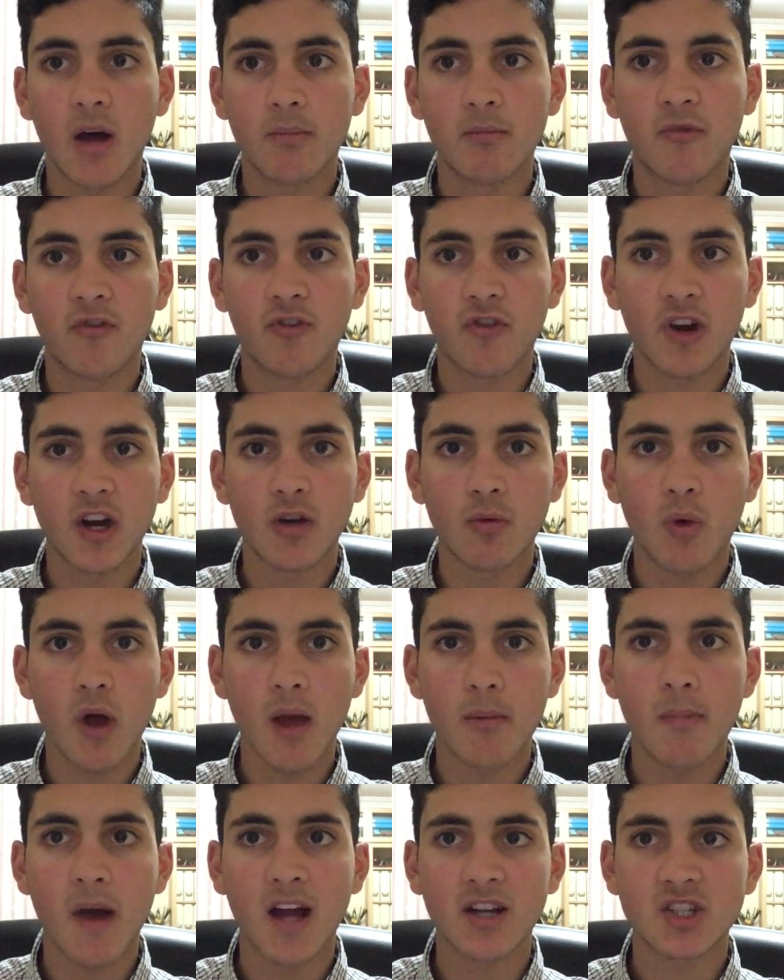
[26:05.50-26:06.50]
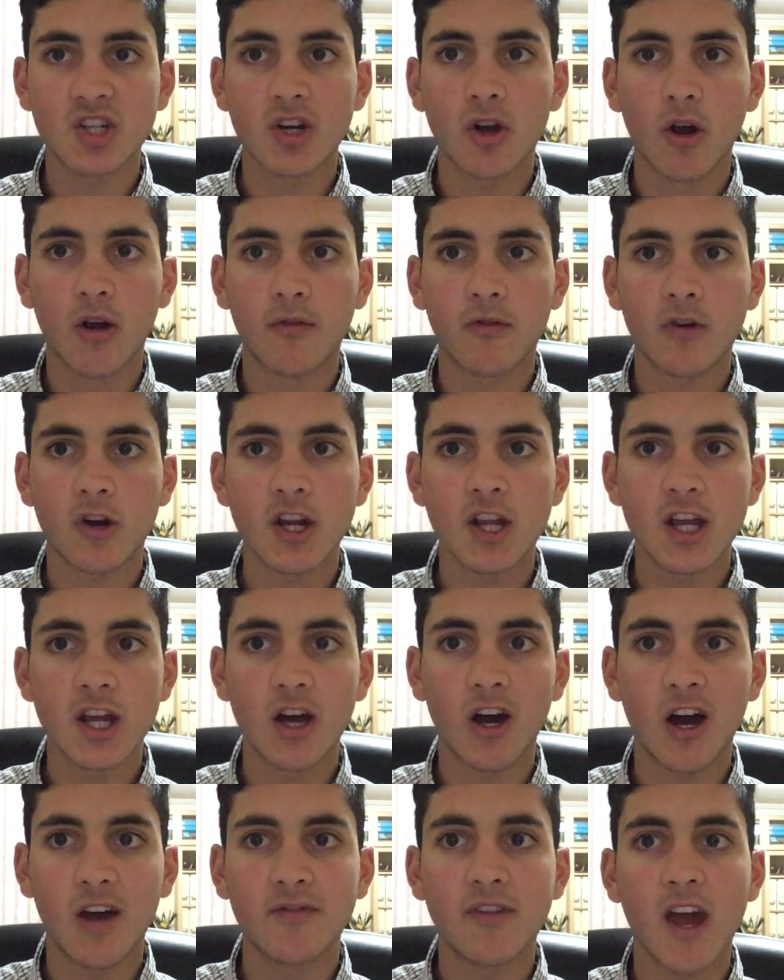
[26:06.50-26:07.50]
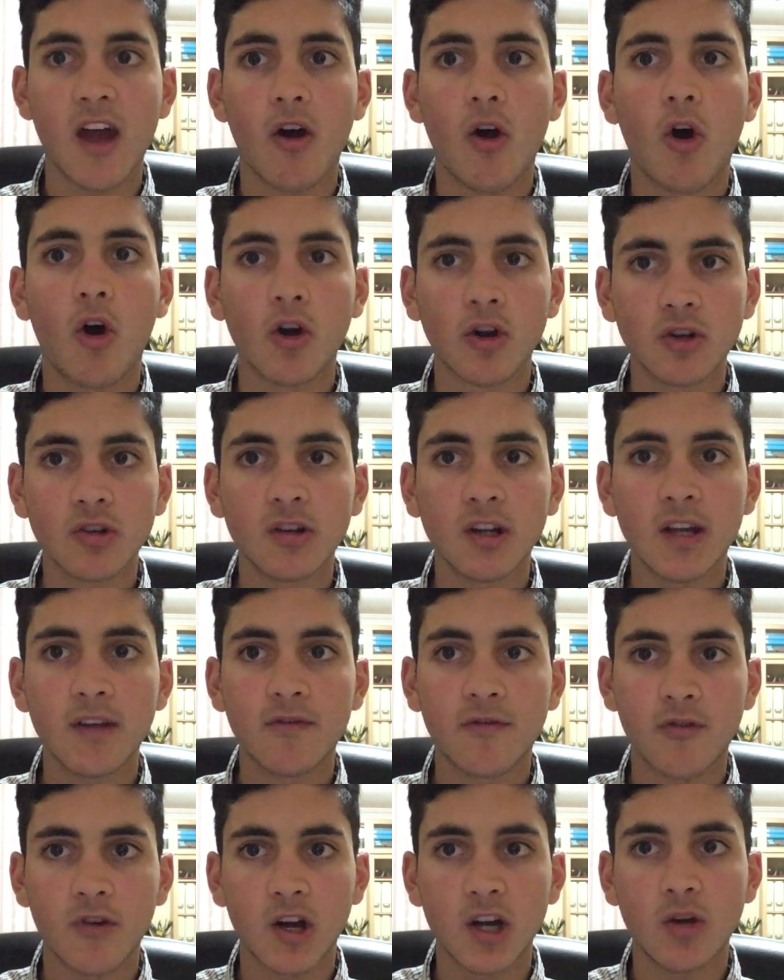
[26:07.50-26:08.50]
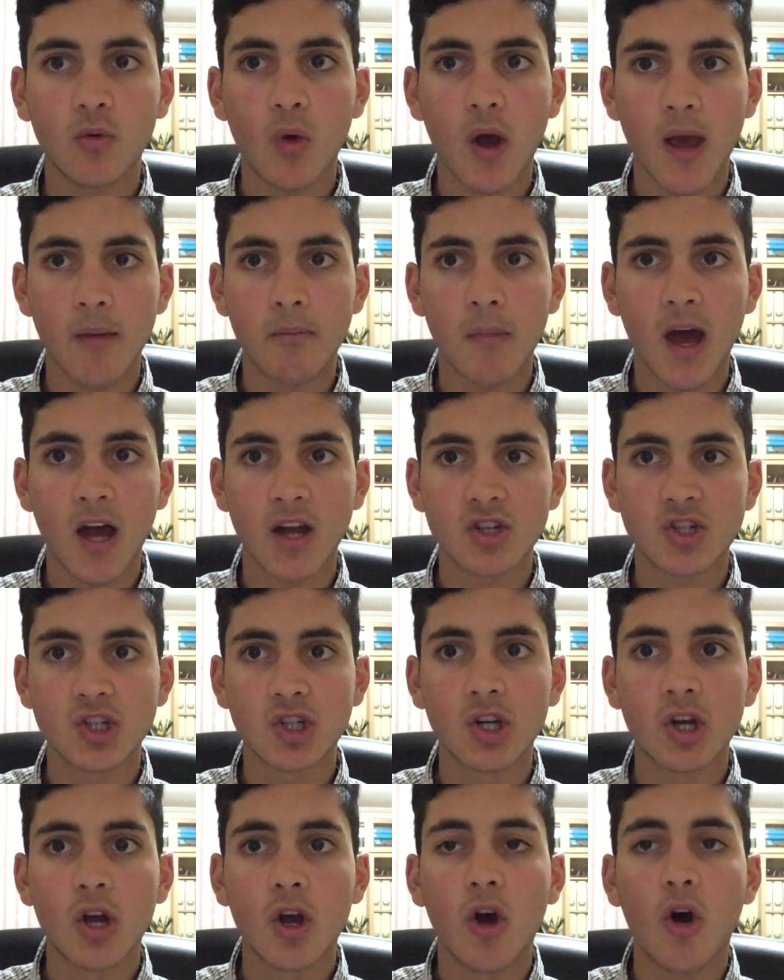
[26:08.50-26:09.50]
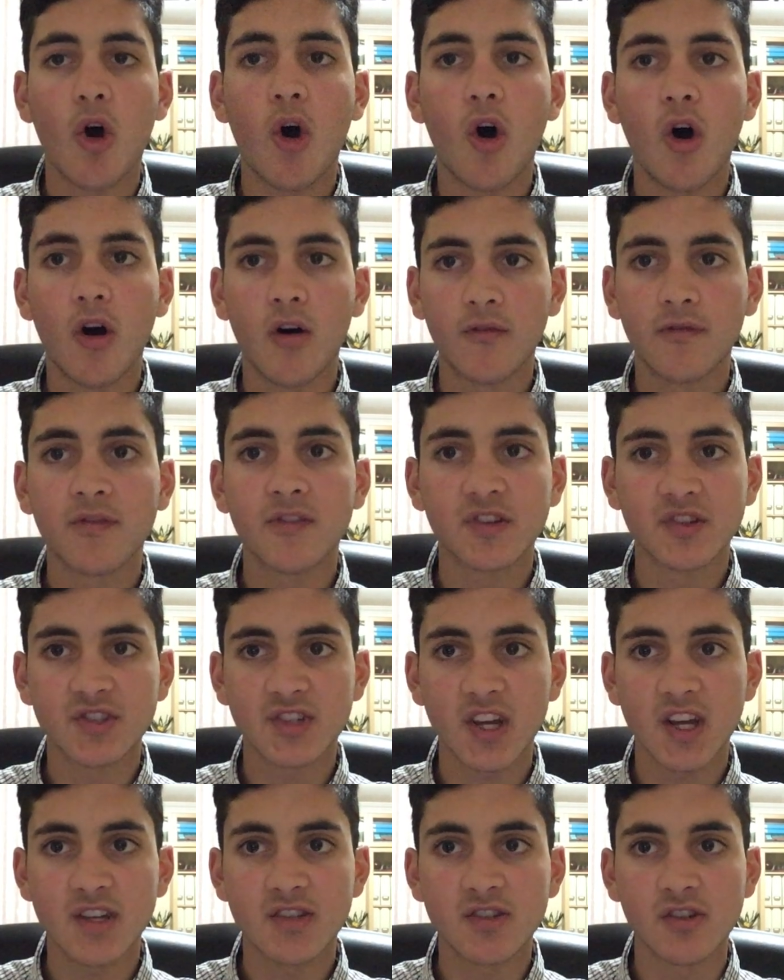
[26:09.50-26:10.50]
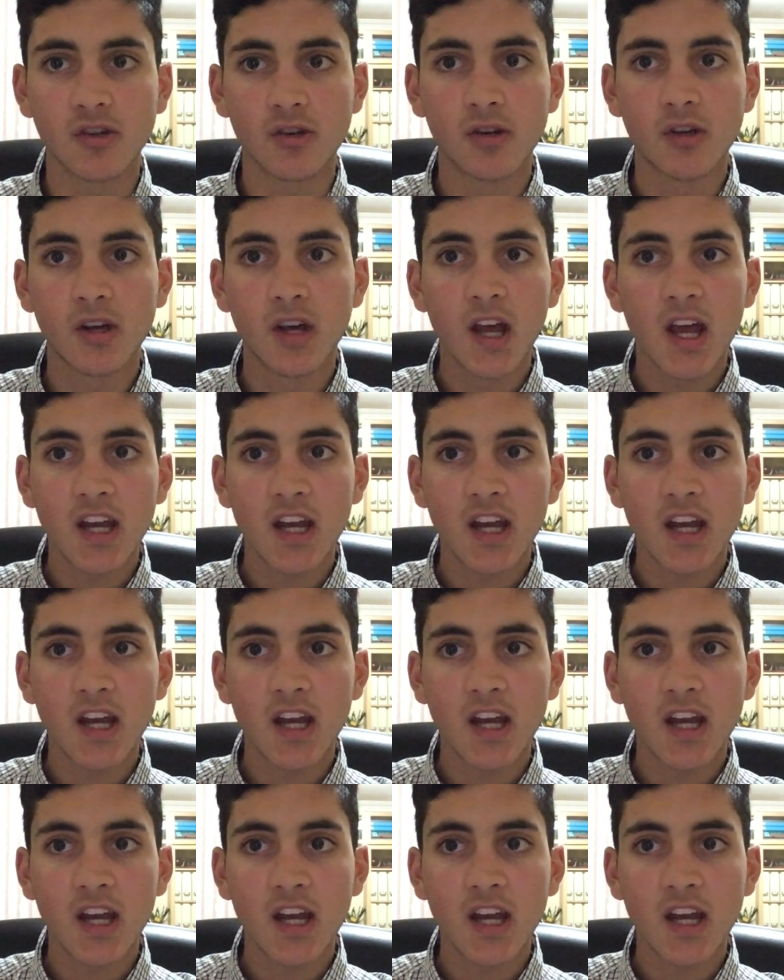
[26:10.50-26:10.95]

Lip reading: free-to-wear match in over a year and their only free-to-wear match of the season.